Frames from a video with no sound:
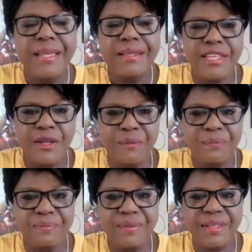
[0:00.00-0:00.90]
So
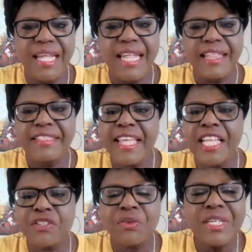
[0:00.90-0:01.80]

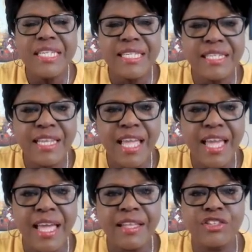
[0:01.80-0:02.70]
thanks for
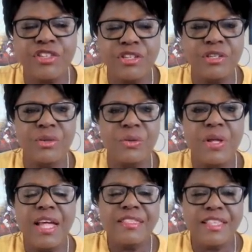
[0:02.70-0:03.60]
listening
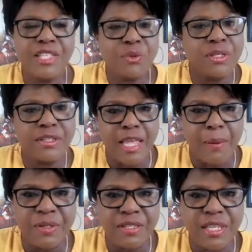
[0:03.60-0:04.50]
to this week's
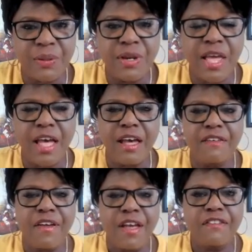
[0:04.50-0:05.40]
episode
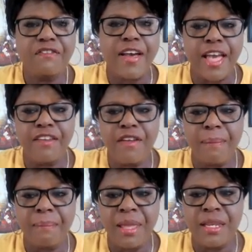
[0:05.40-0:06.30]
of
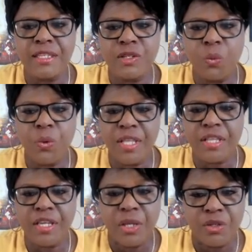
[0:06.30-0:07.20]
5 Minutes
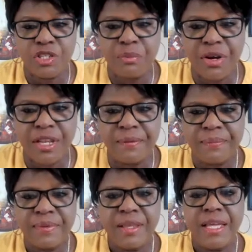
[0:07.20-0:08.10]
with Coach Myrna.
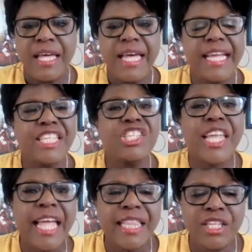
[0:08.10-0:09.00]
I
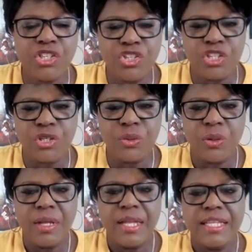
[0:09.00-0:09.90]
challenge
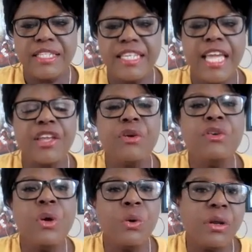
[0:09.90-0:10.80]
you to get
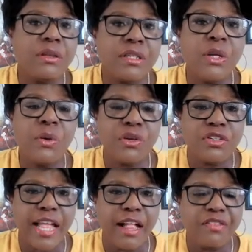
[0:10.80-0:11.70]
to know
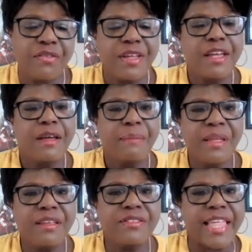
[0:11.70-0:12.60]
yourself,
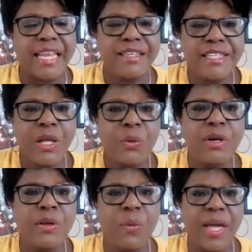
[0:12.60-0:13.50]
because that is the
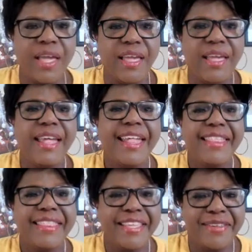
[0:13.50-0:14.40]
only way
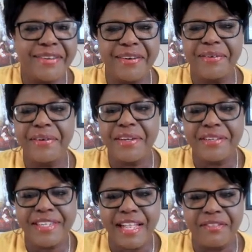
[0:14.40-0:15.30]
that you can grow
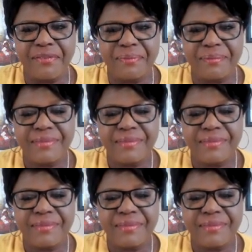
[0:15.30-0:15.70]
yourself.